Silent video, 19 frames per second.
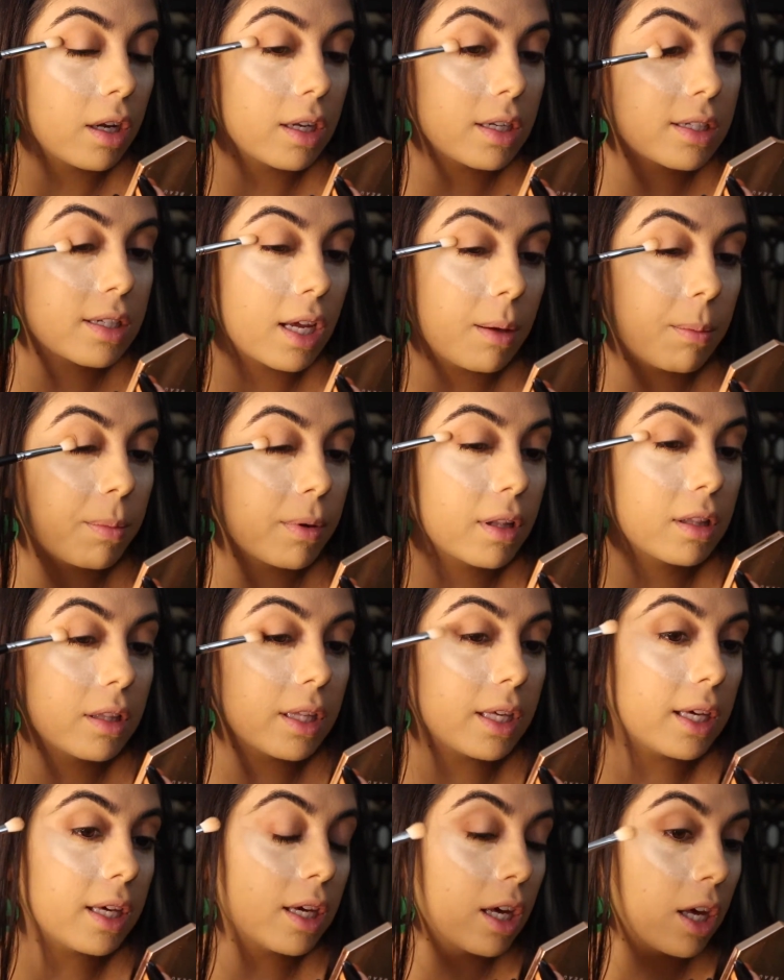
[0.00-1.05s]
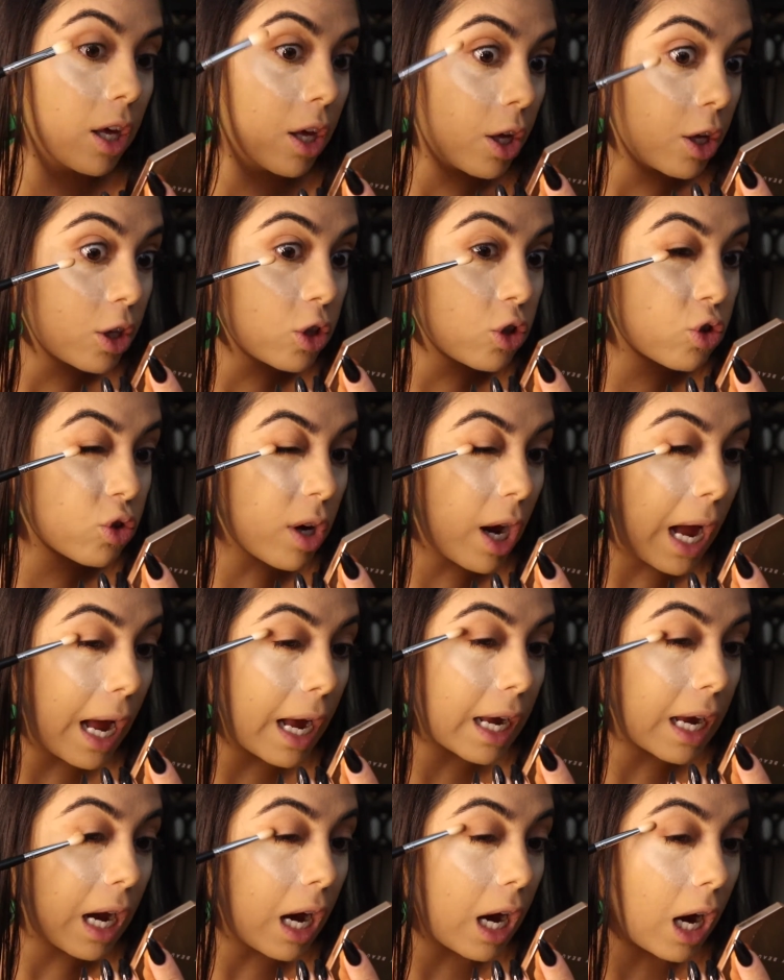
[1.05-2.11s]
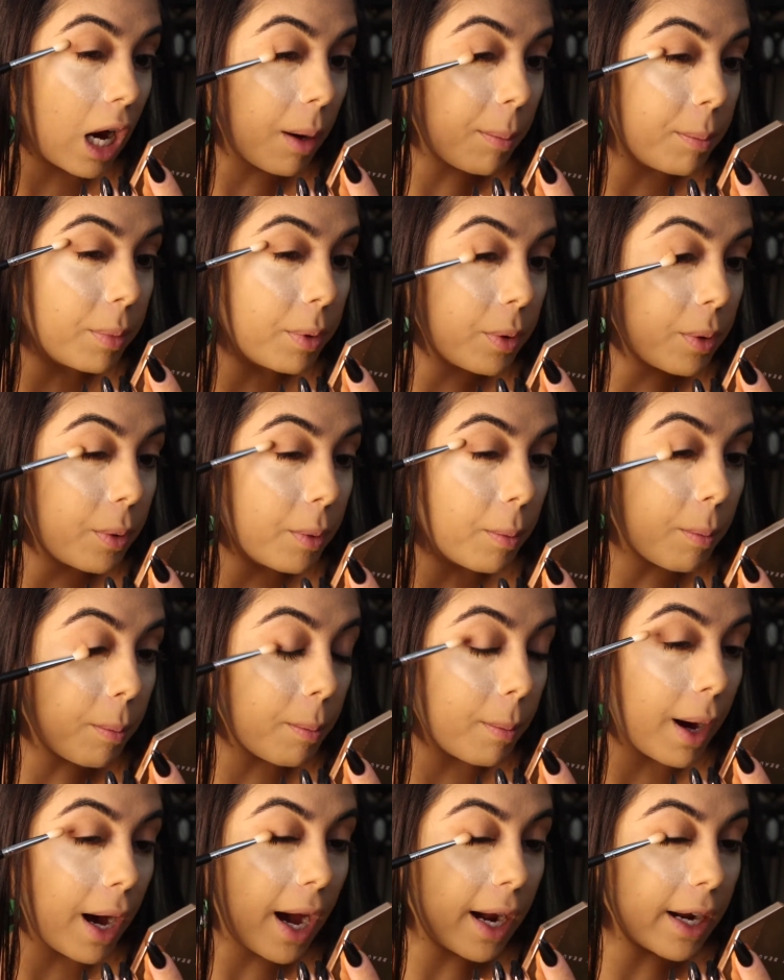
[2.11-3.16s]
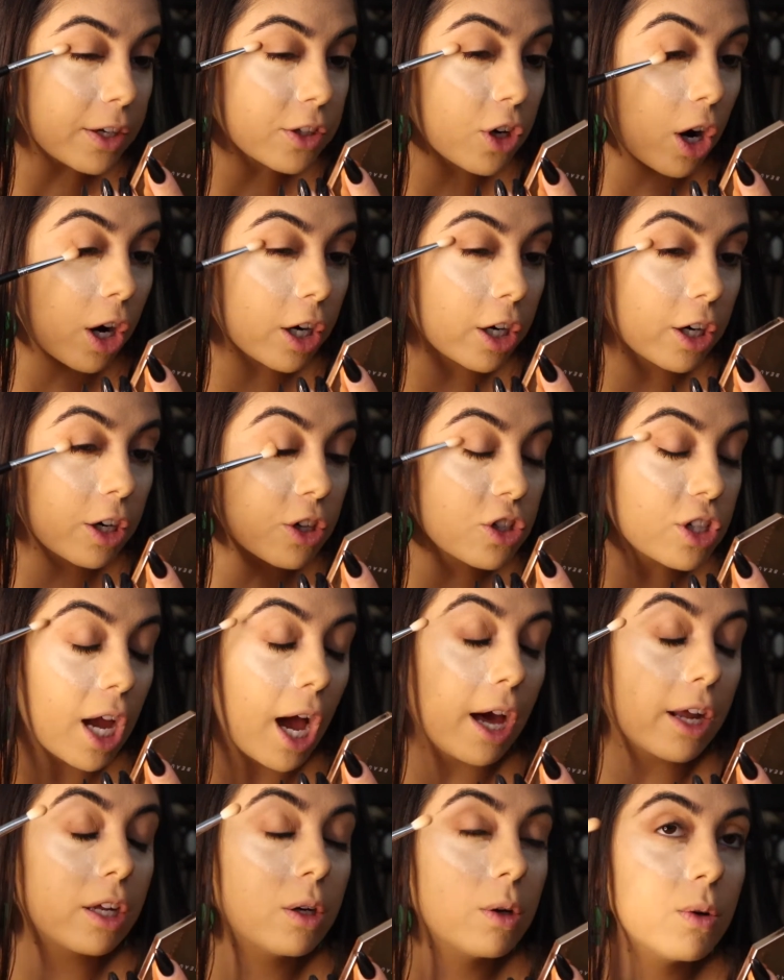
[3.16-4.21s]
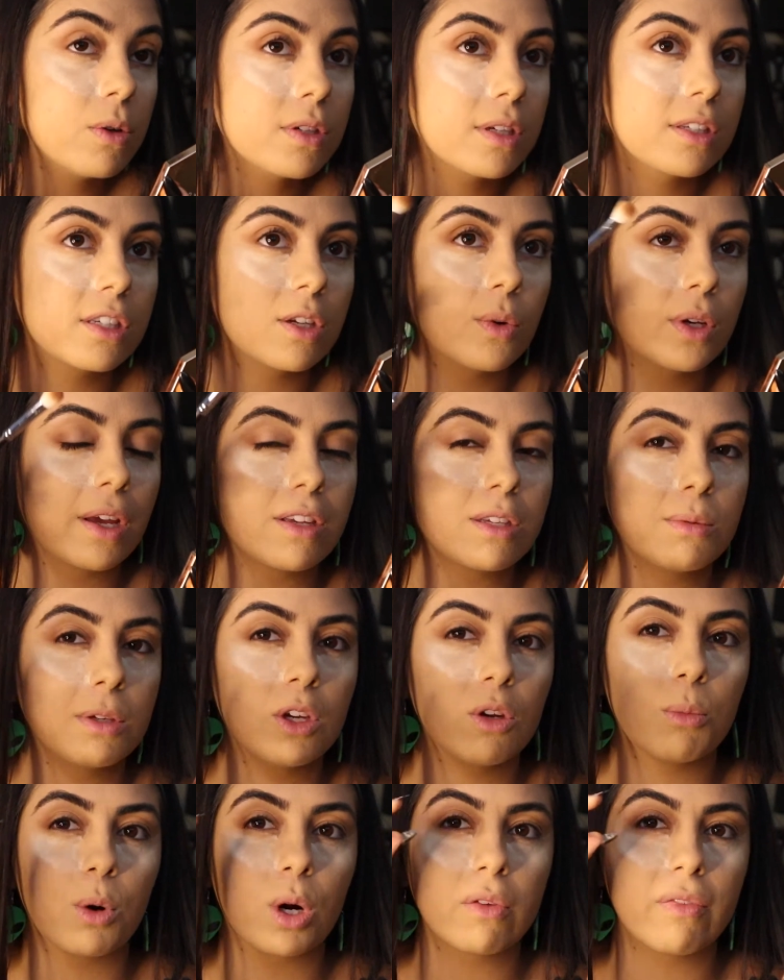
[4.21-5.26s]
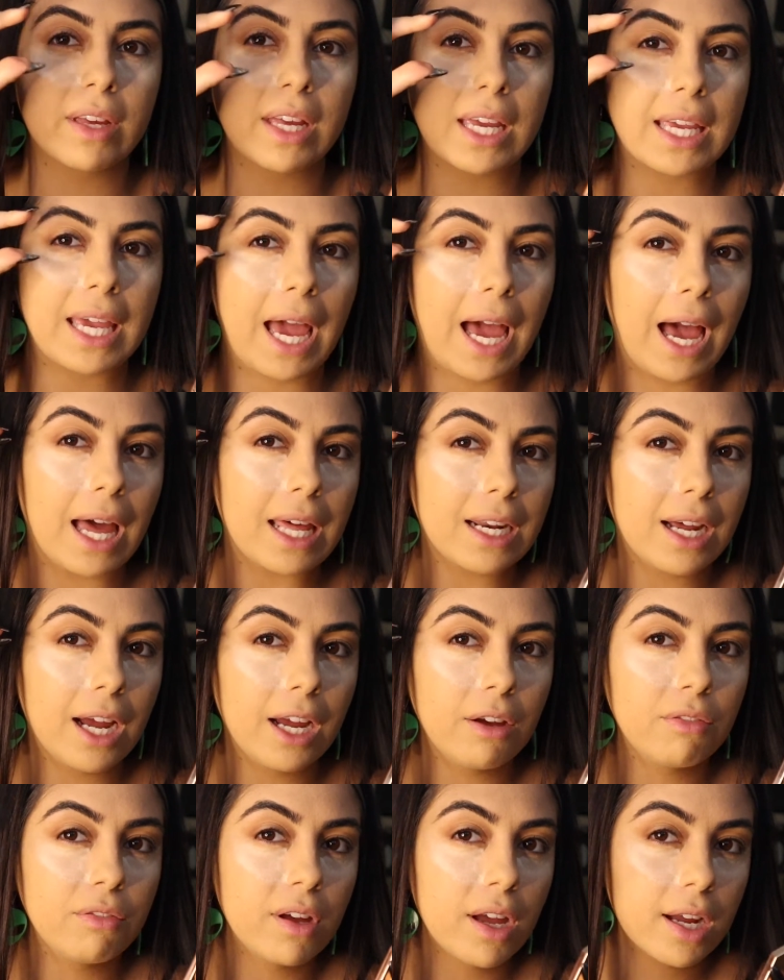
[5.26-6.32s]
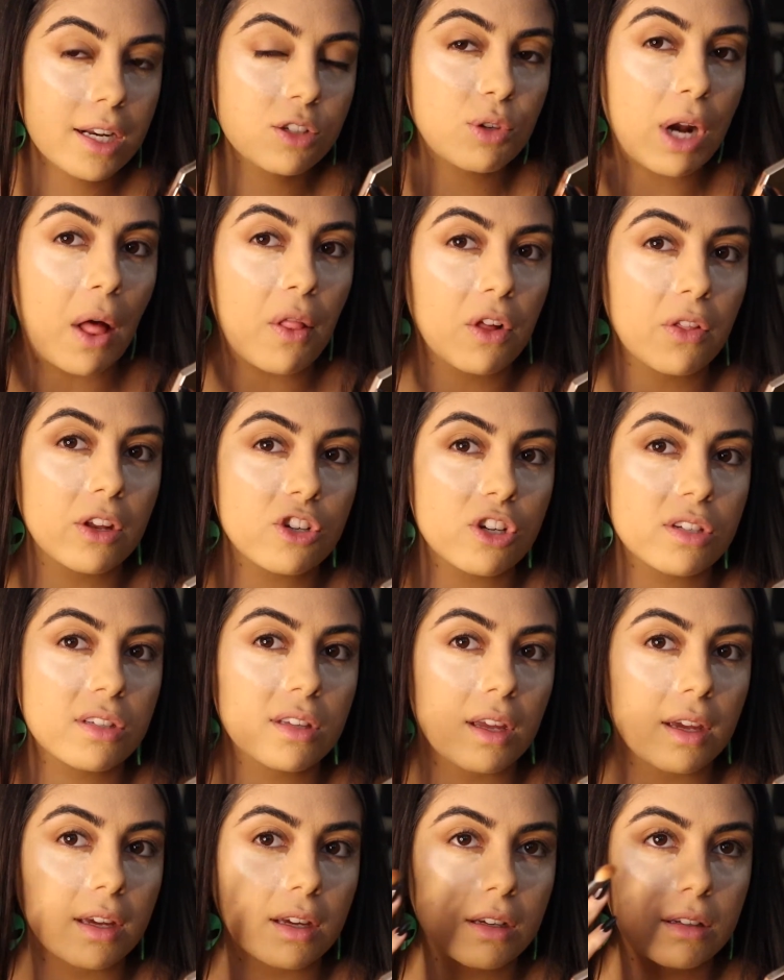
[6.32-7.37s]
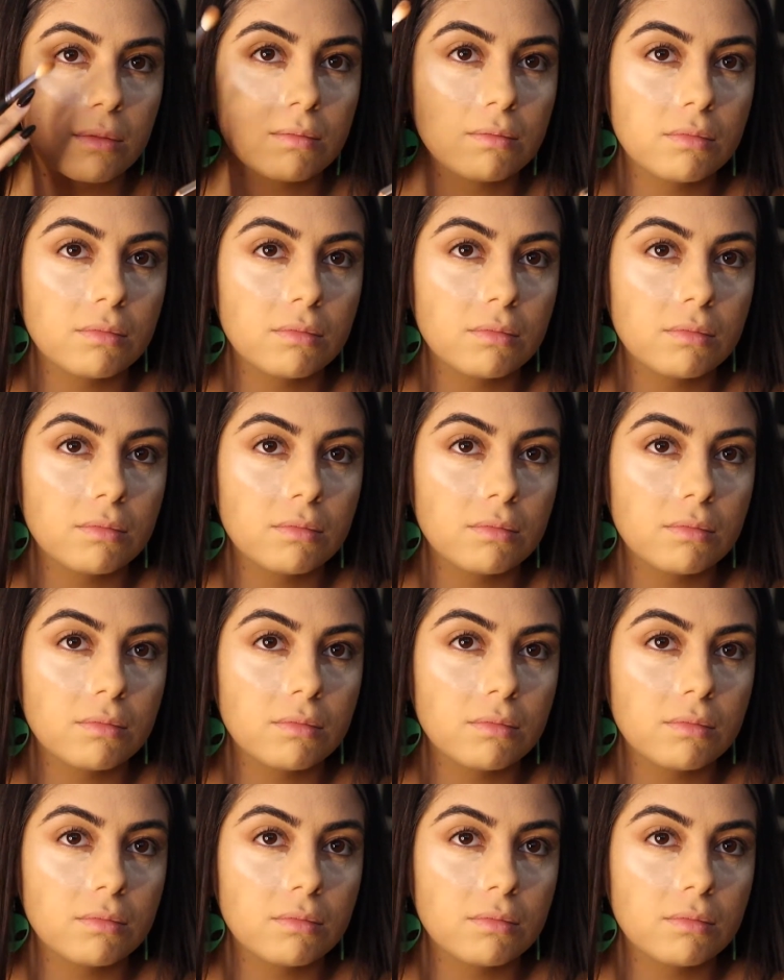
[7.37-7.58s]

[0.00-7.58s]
typically drag up my darker shadows, so it gives me more of like a cat eye effect rather than just like